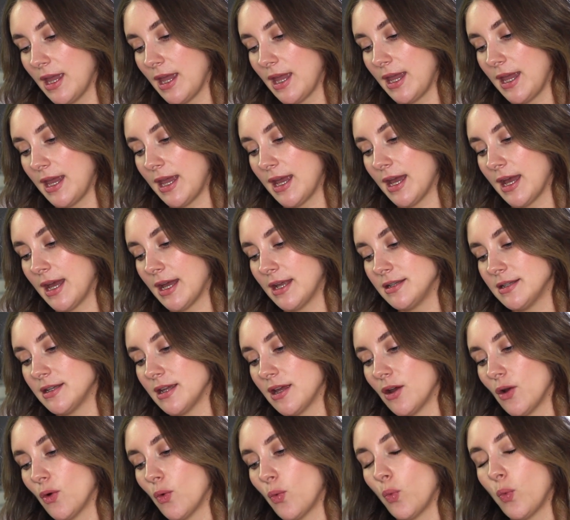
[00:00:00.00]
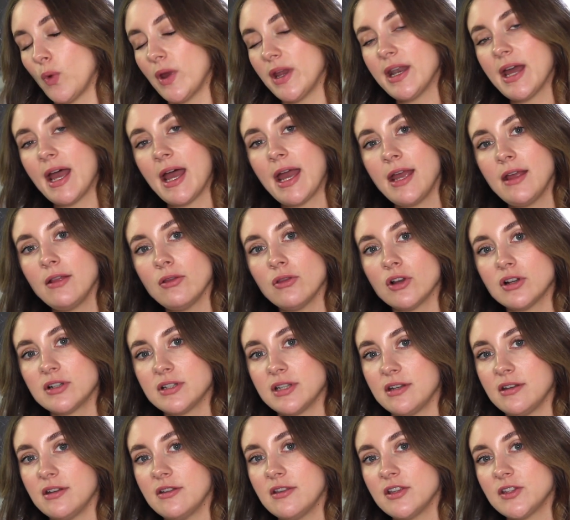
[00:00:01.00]
And when I
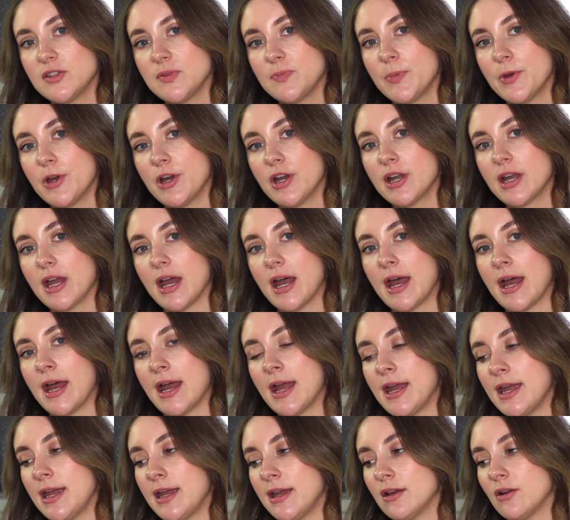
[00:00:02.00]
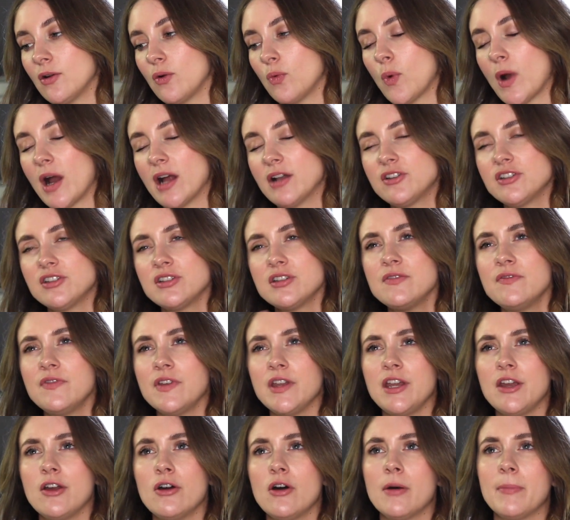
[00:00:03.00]
looked into this book, I watched a
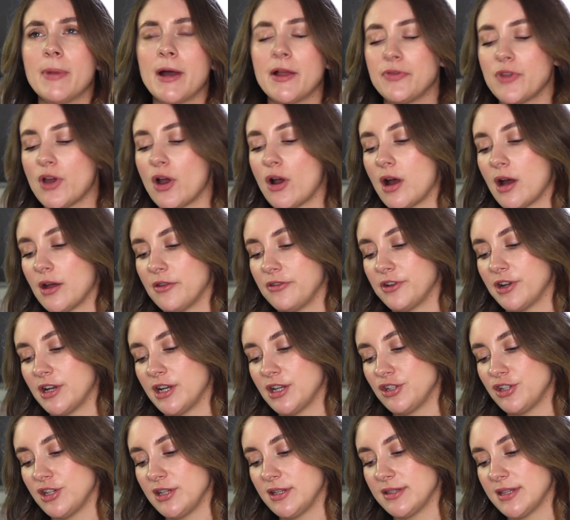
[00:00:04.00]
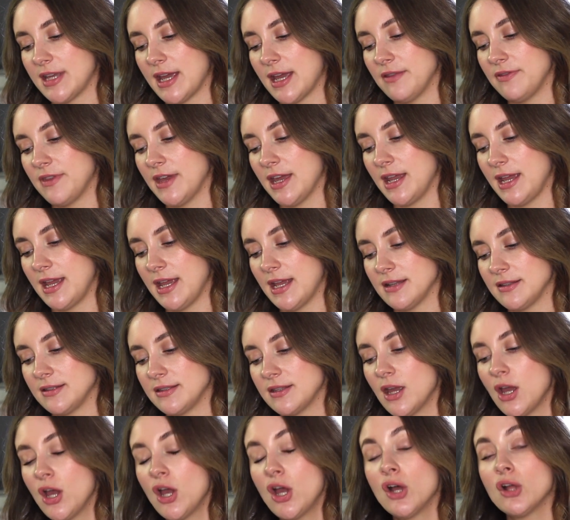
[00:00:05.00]
video about the author, and she said that
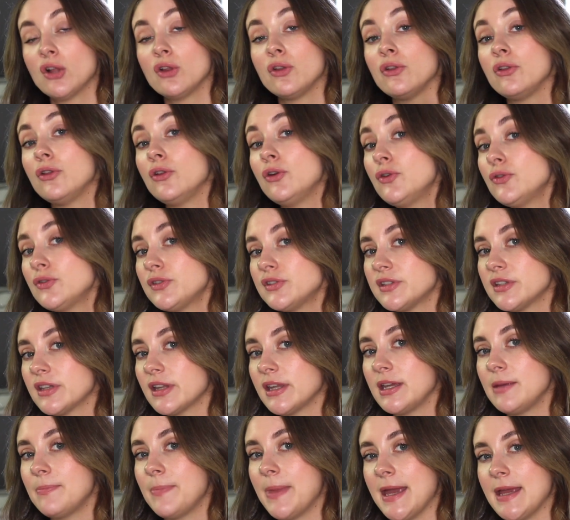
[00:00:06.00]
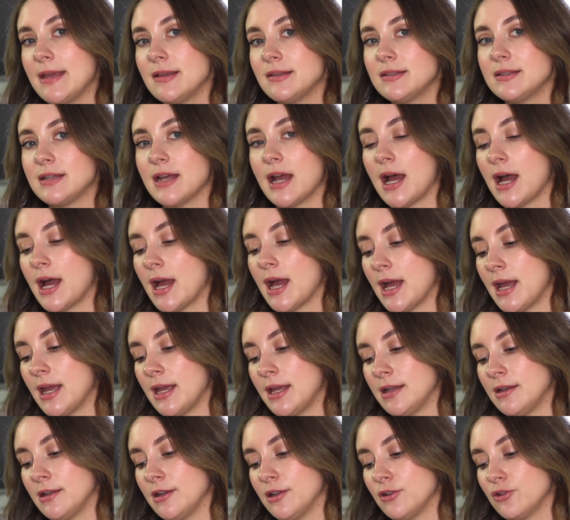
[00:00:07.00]
it's loosely based
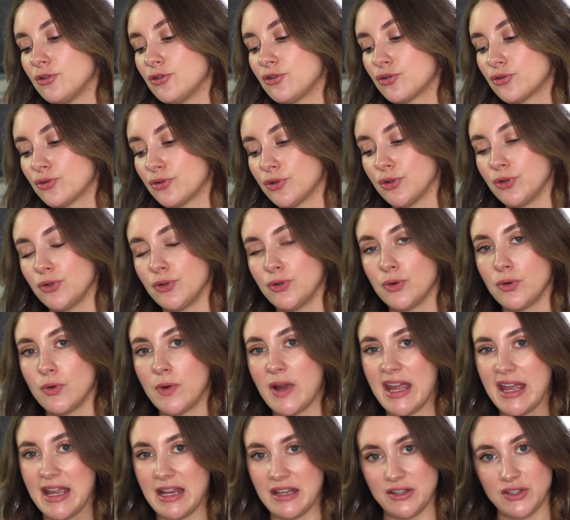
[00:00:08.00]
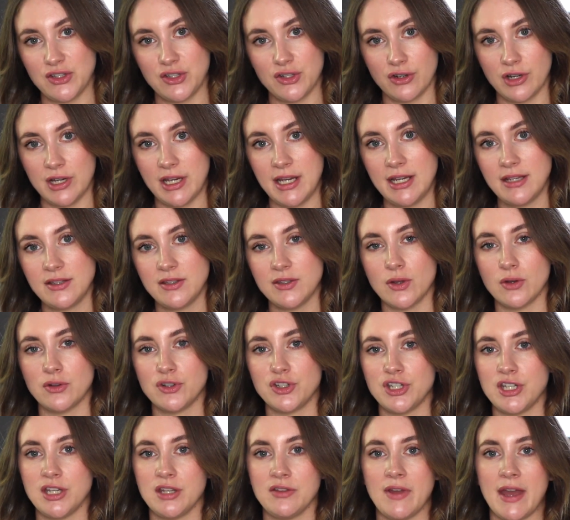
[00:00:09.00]
on true history. So
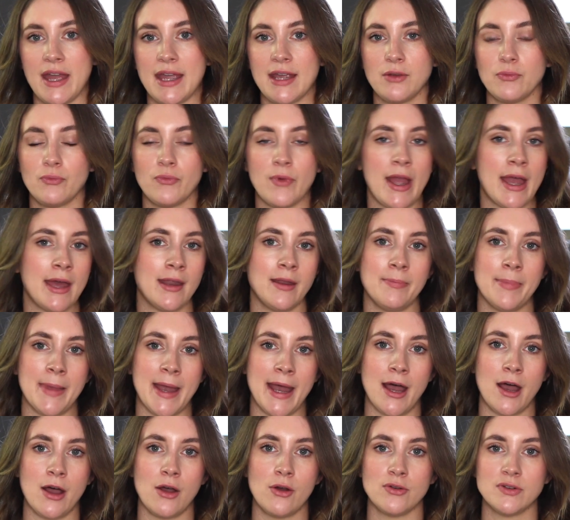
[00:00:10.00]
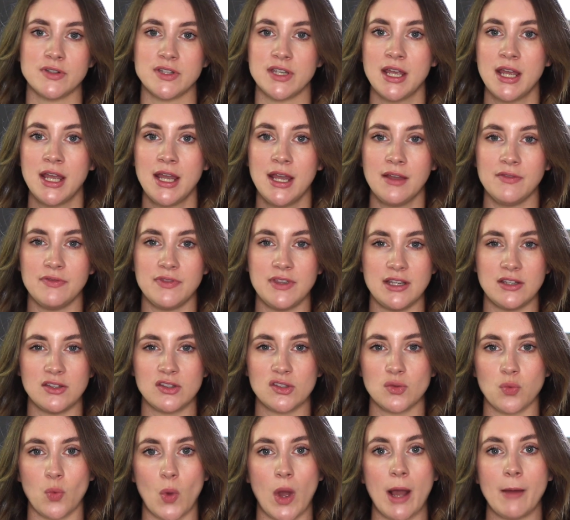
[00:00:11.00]
she read about these
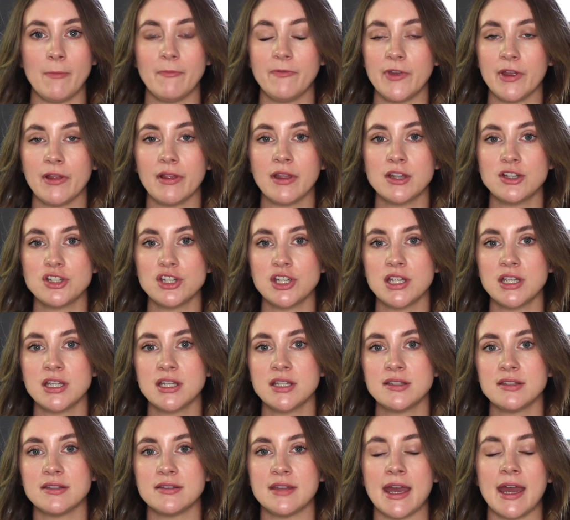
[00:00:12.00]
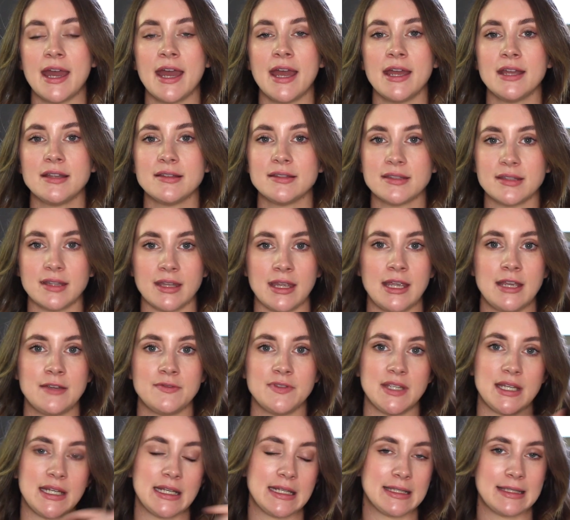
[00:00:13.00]
swamp villages that
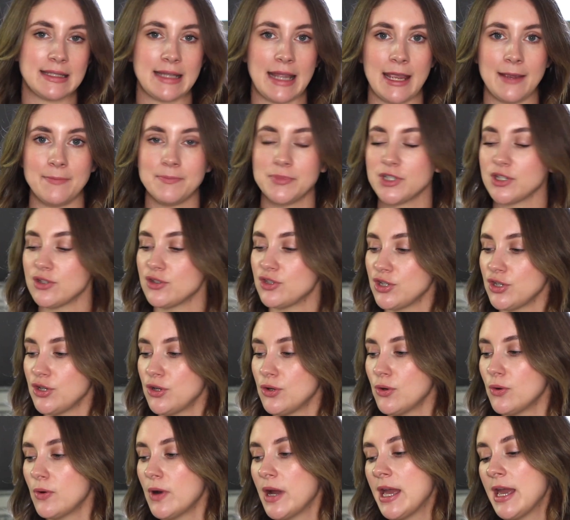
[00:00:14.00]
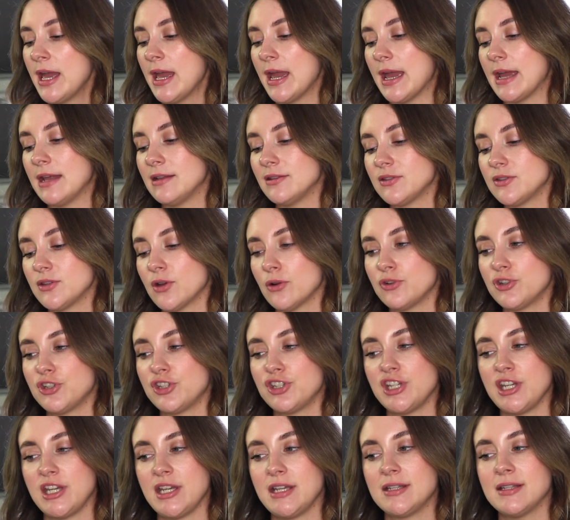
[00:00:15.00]
slaves escaped to, and so
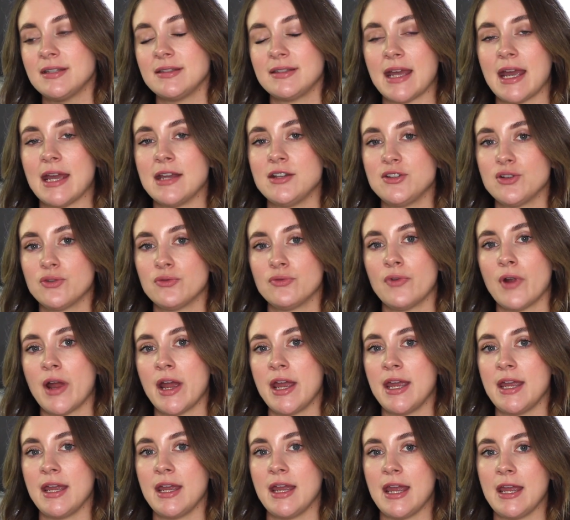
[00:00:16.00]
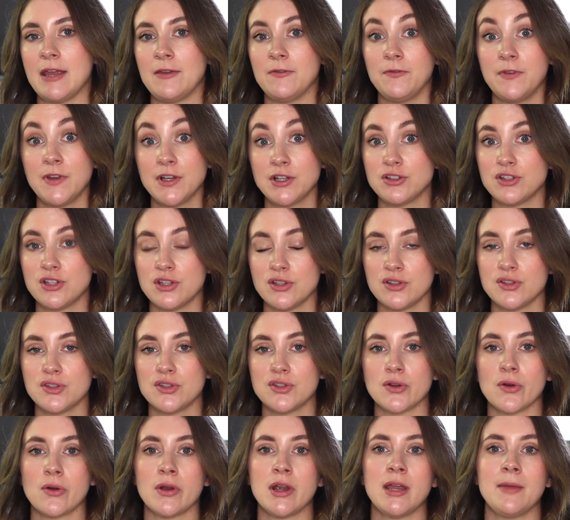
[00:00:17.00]
she decided to write a fiction
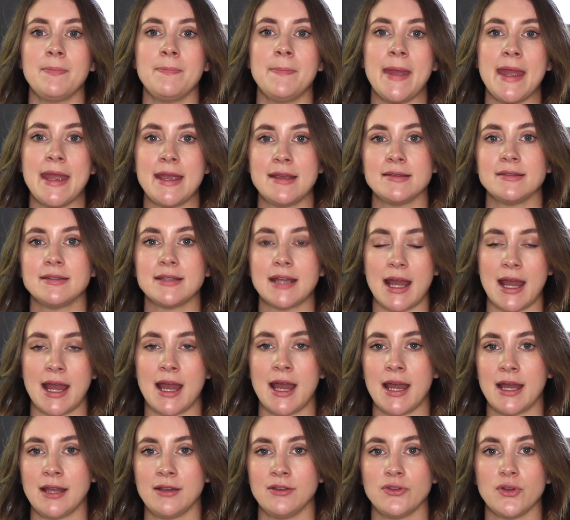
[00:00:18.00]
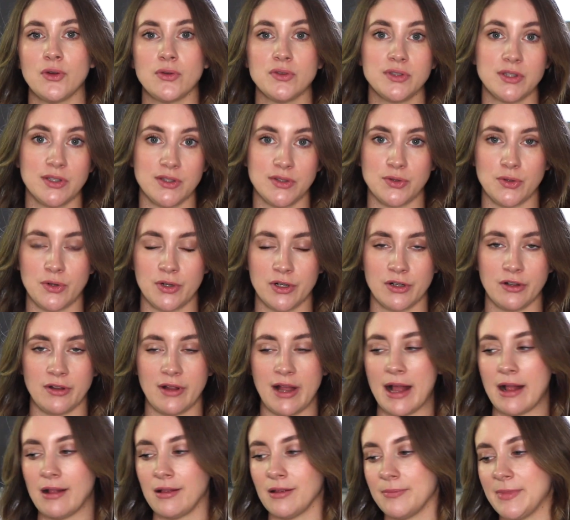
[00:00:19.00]
story based on those historical
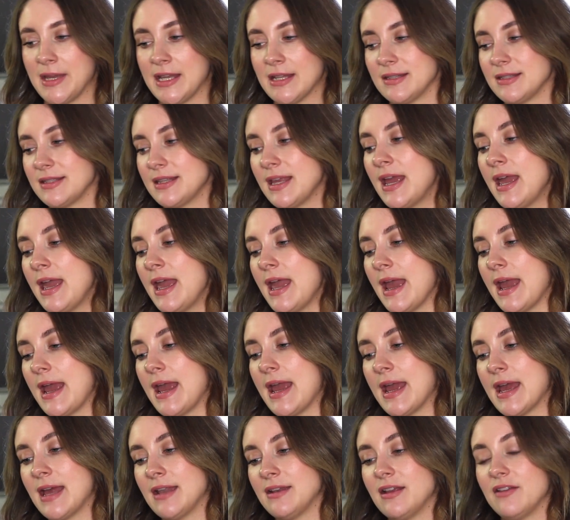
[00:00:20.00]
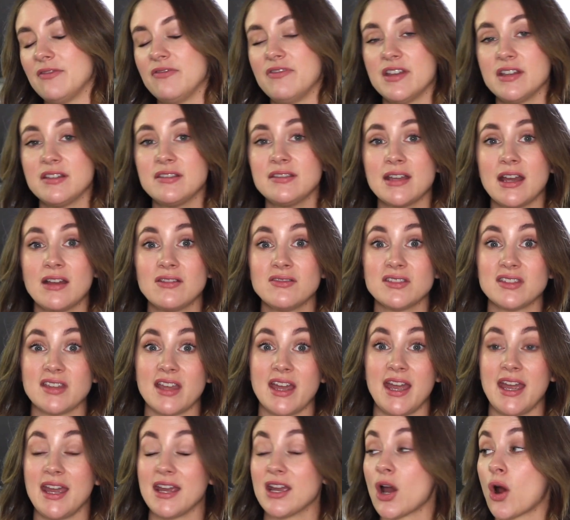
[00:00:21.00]
elements, and this sounds
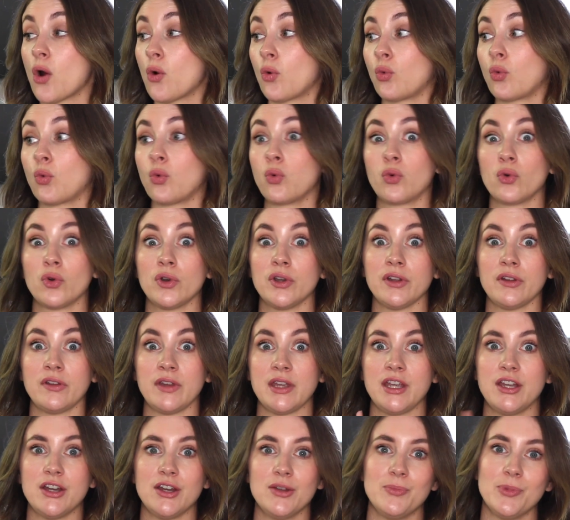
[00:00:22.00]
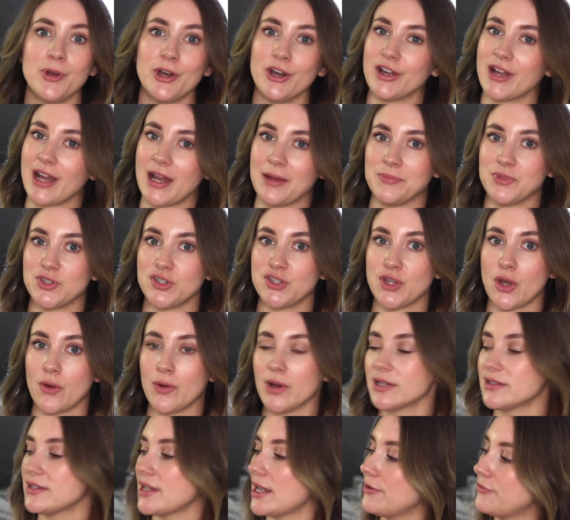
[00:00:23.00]
like a really good book. I'm so
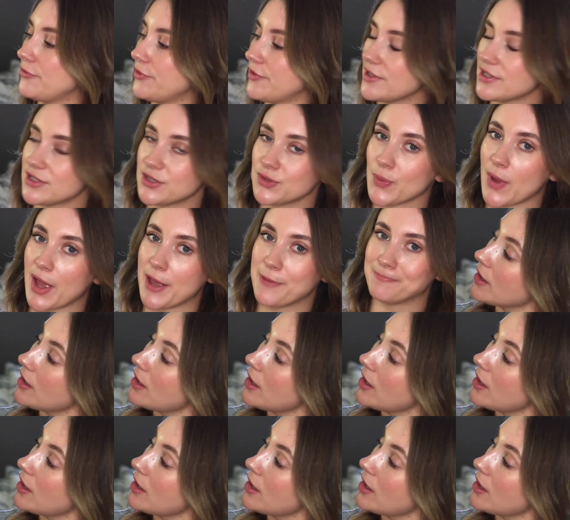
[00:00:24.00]
excited for this one.